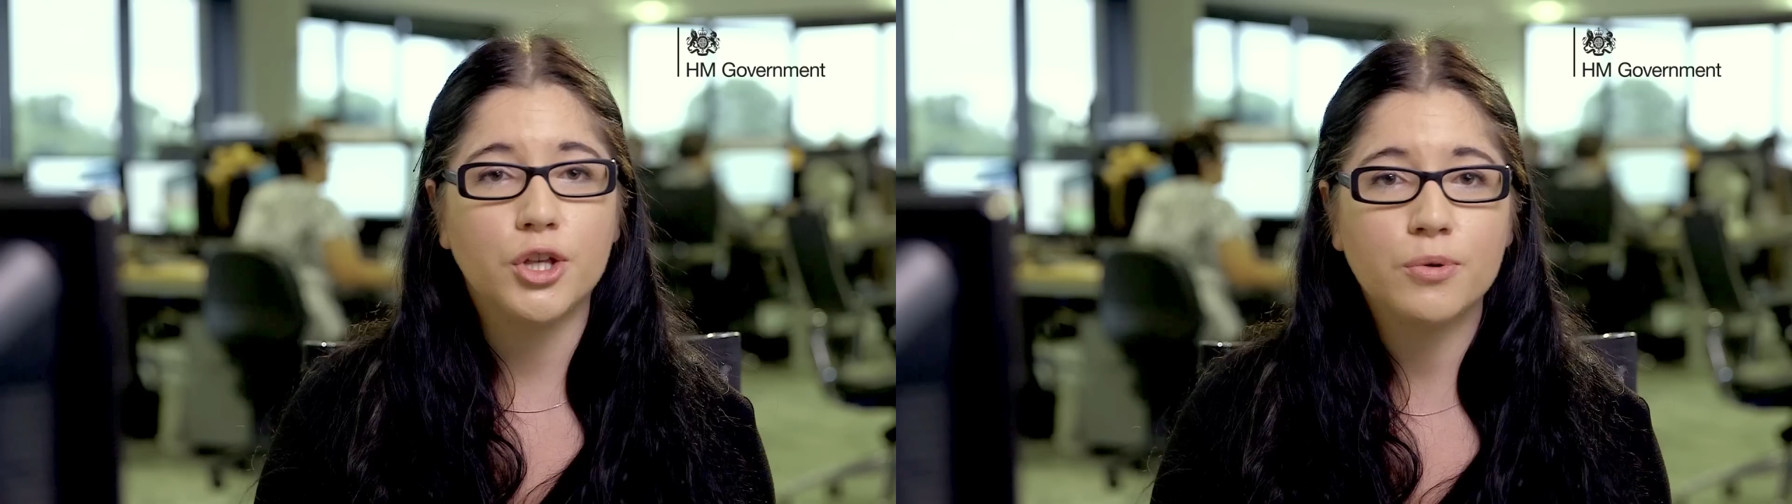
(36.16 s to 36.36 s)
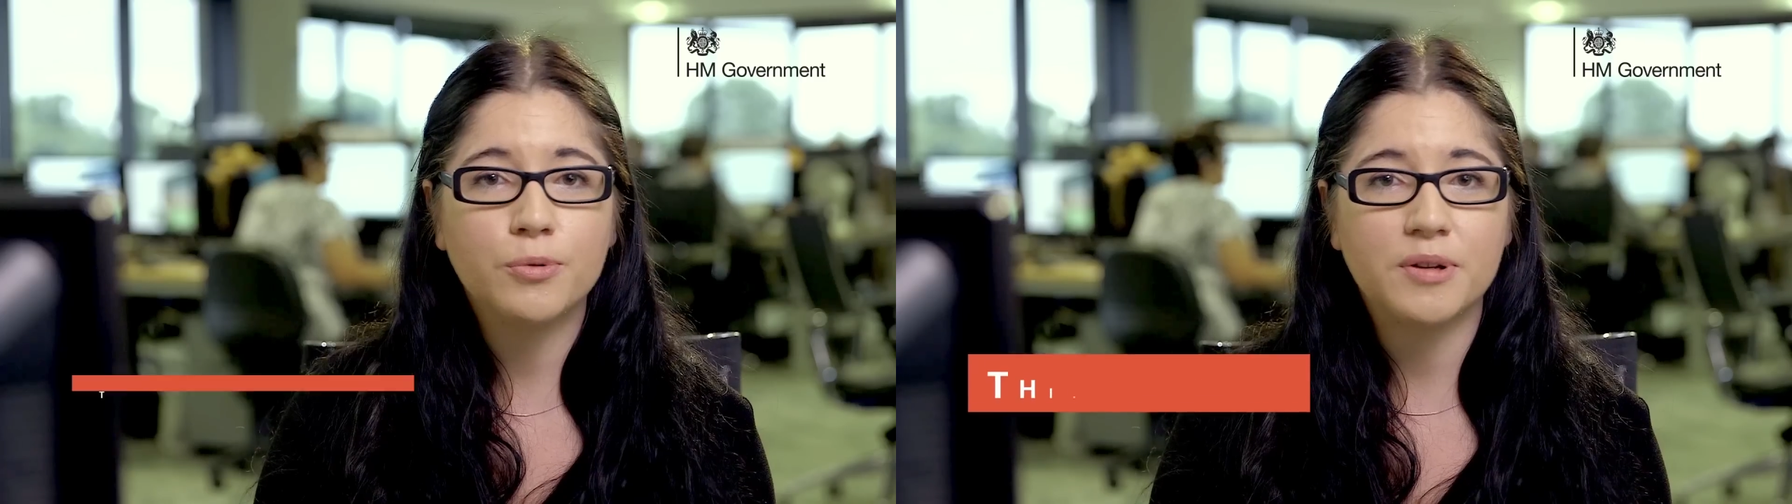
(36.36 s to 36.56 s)

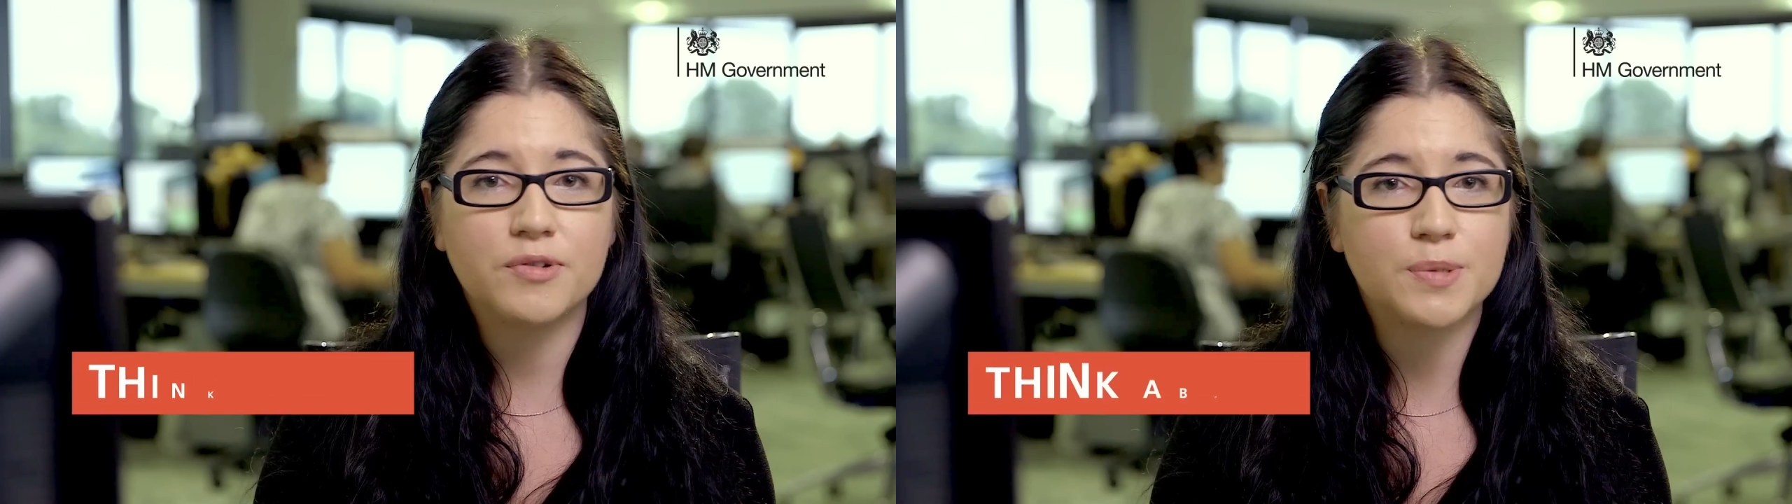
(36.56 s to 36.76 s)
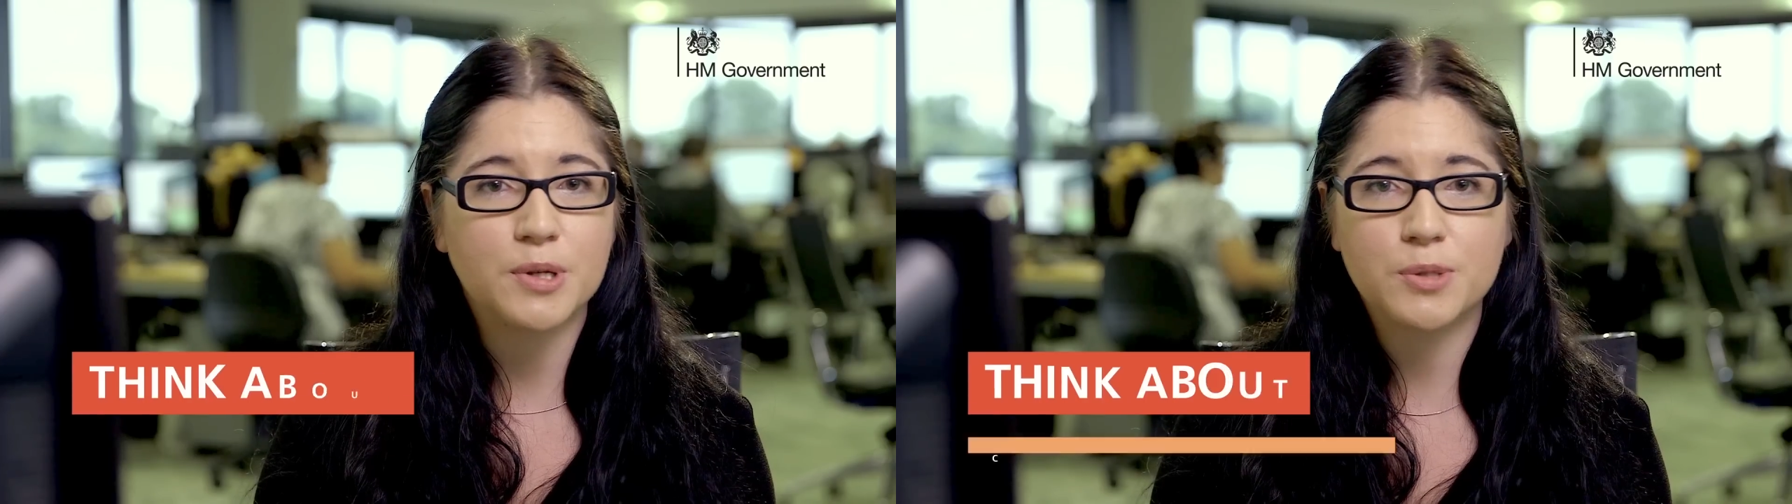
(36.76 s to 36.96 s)
You will be
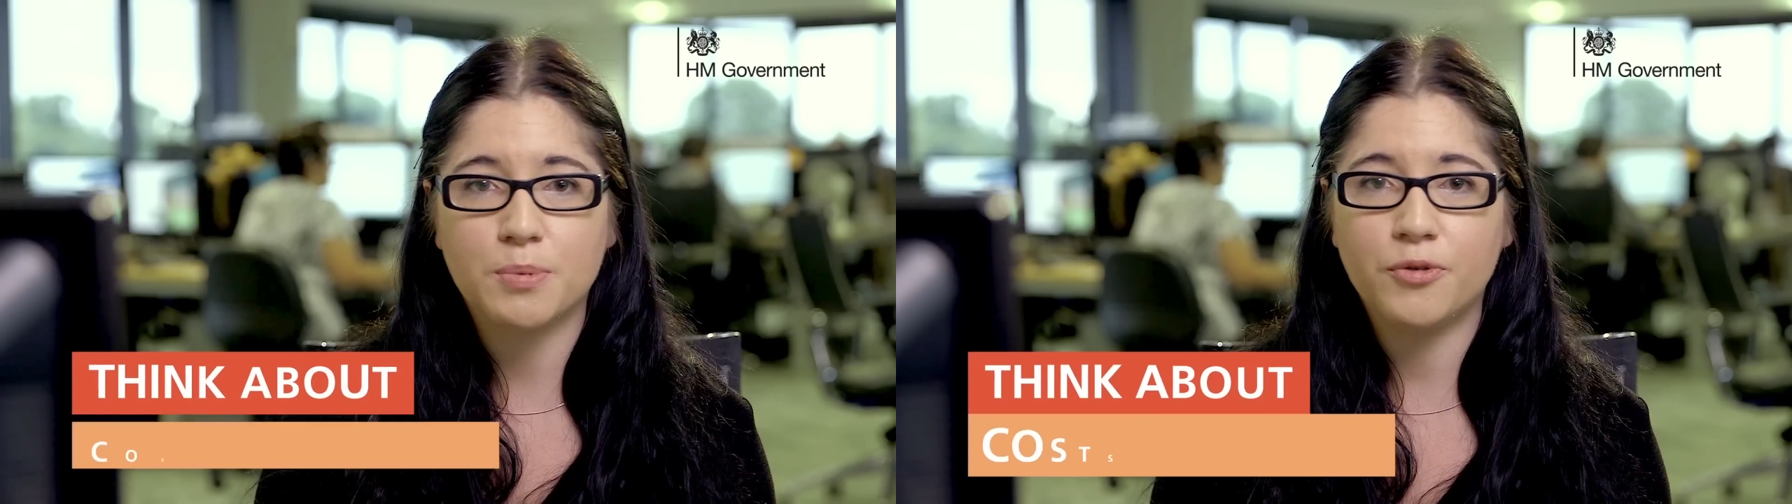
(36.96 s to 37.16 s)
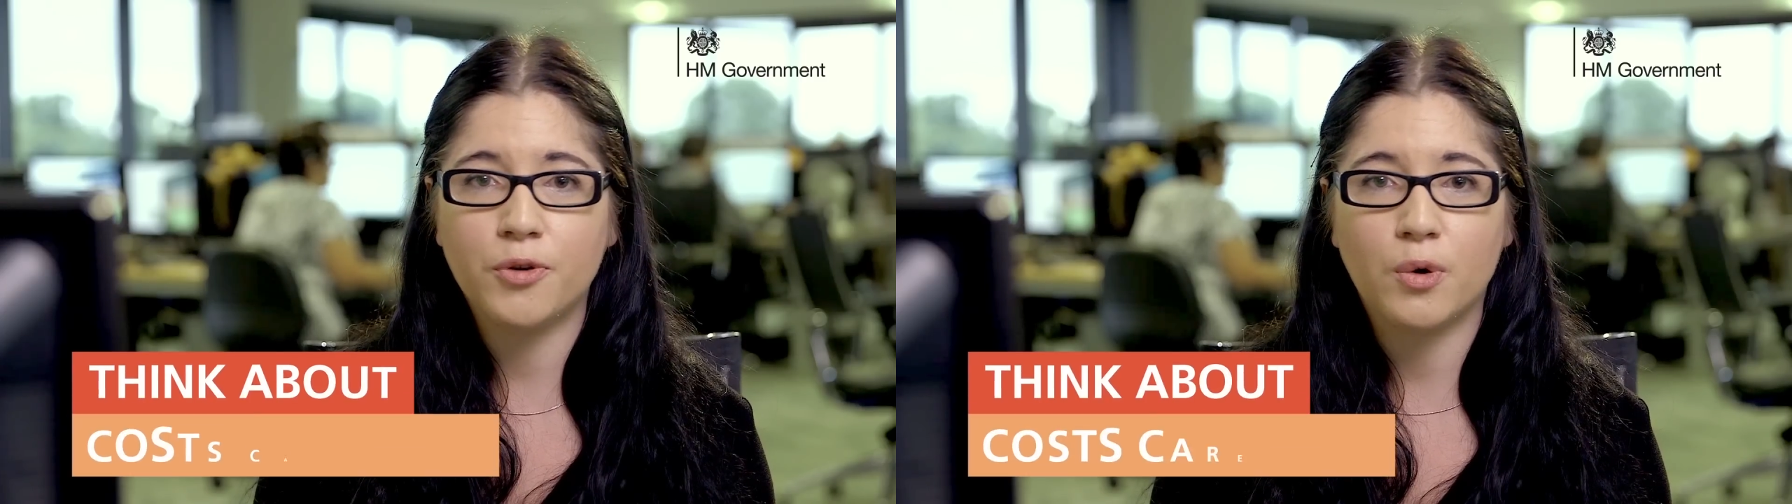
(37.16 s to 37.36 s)

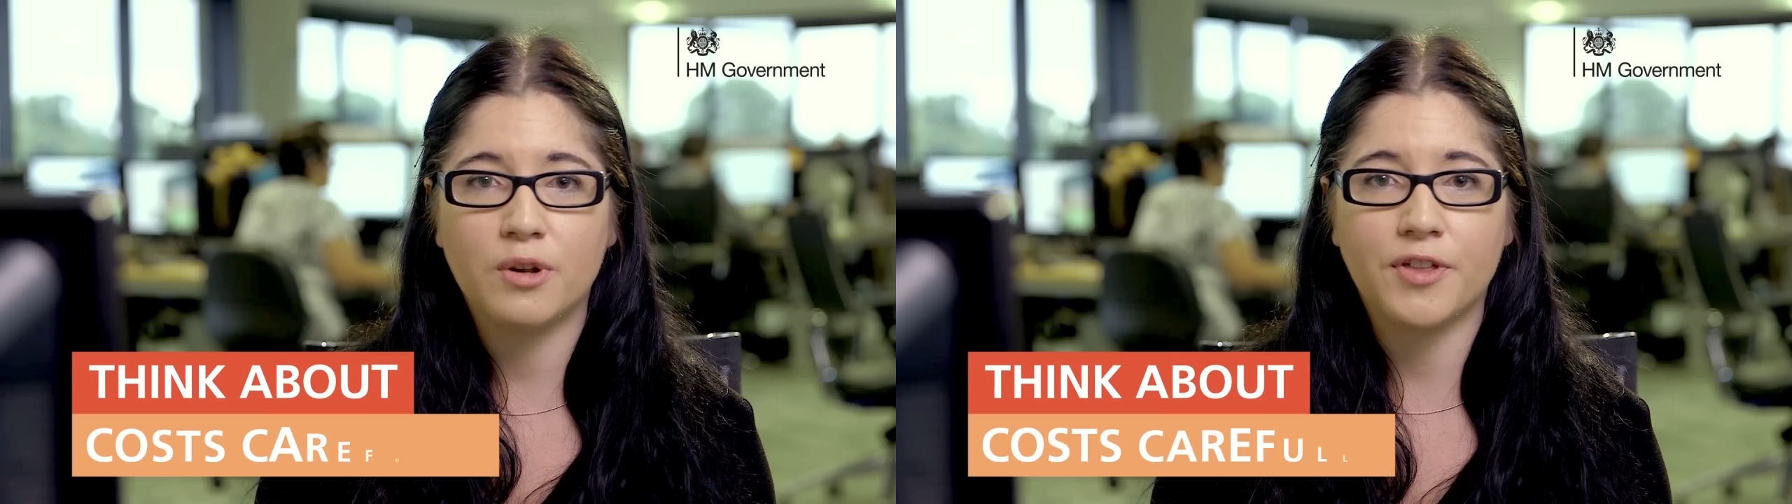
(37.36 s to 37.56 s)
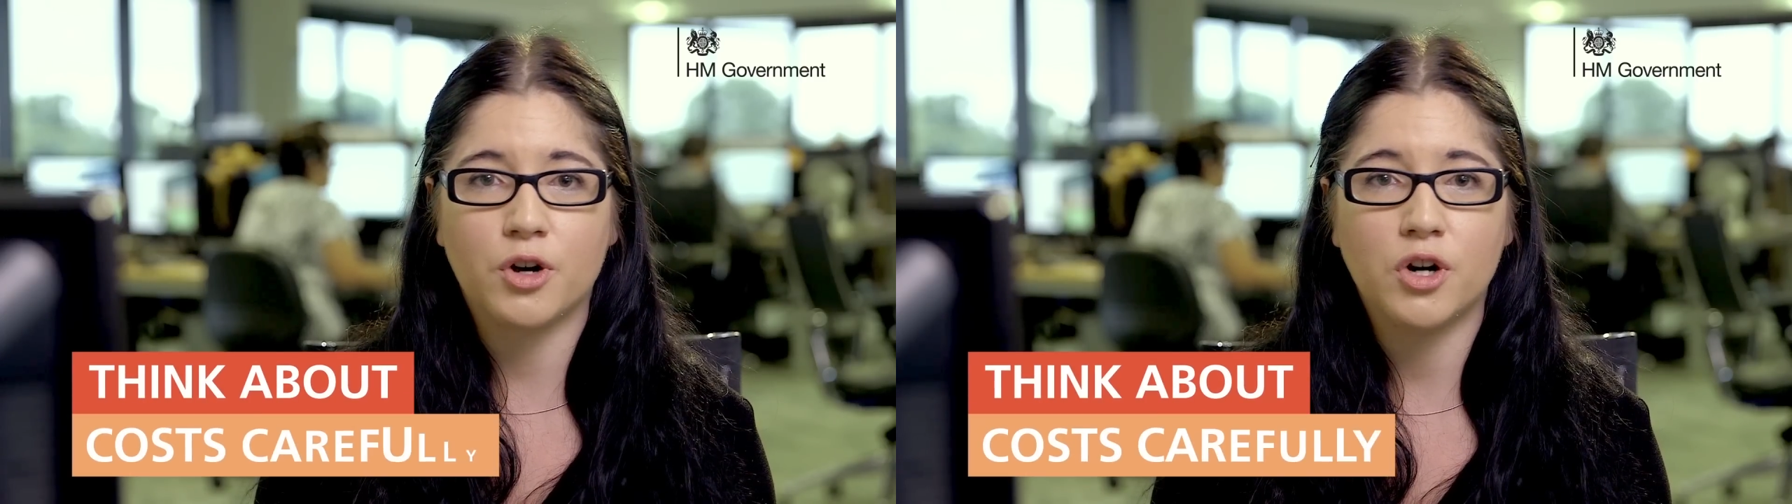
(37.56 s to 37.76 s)
responsible for
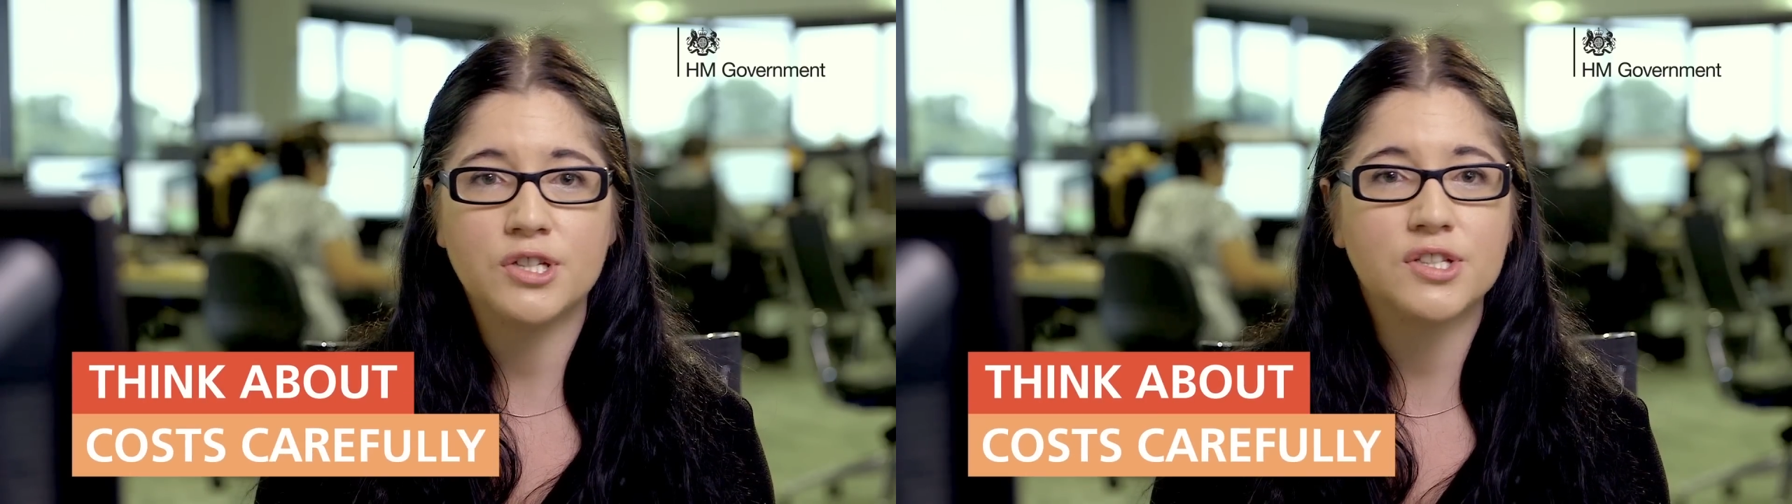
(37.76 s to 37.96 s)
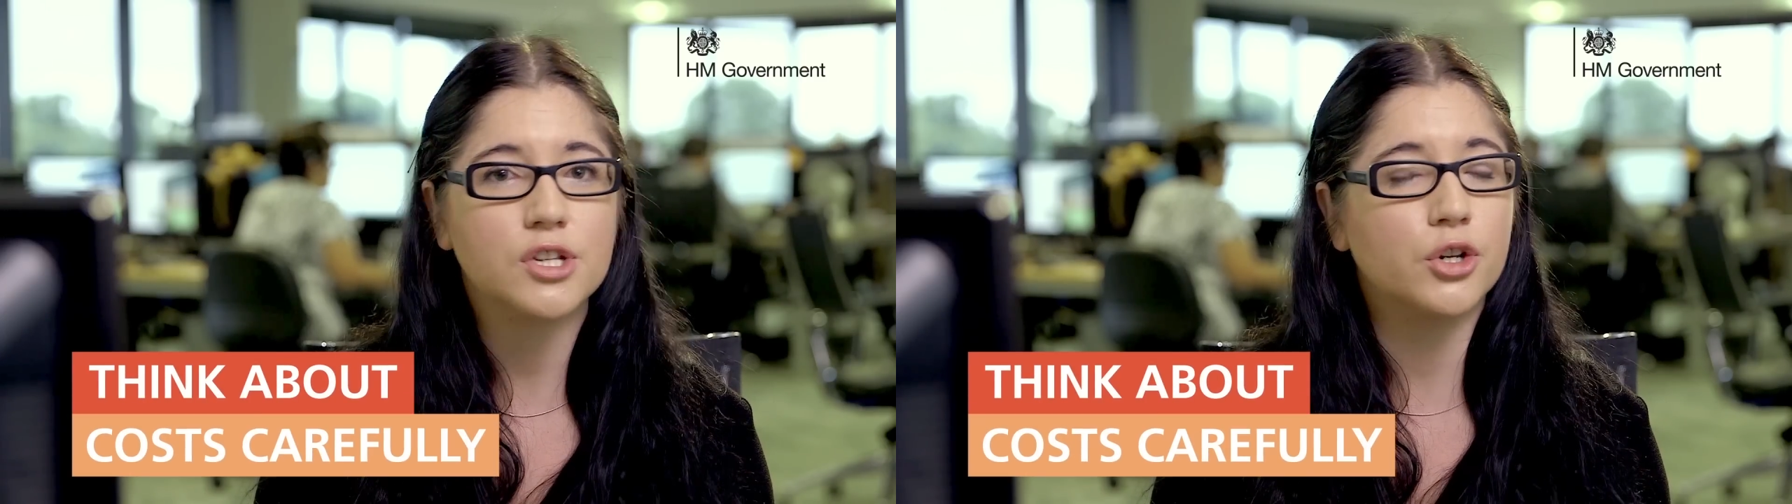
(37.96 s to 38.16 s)
all of the
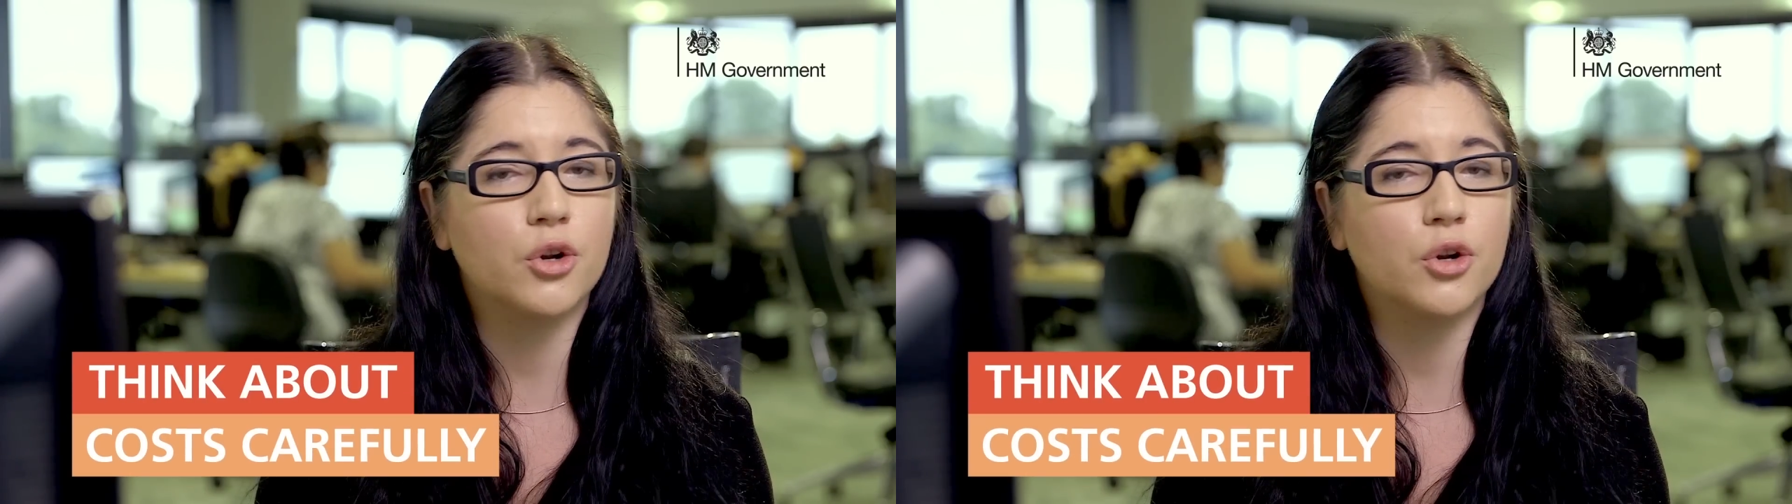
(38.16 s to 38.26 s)
costs,